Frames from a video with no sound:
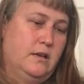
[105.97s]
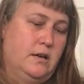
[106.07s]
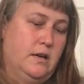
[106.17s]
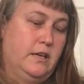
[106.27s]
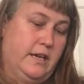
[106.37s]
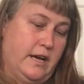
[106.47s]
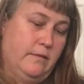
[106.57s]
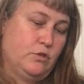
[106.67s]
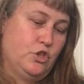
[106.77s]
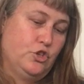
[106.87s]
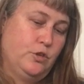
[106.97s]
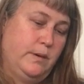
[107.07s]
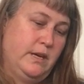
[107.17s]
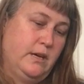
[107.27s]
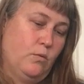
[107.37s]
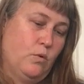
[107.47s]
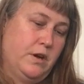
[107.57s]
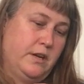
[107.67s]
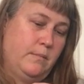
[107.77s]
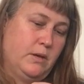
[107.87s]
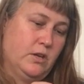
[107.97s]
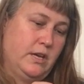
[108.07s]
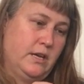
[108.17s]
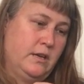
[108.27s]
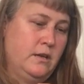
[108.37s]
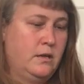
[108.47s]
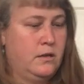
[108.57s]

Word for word: Uh, yeah, Ju-Ju-Be one in a million.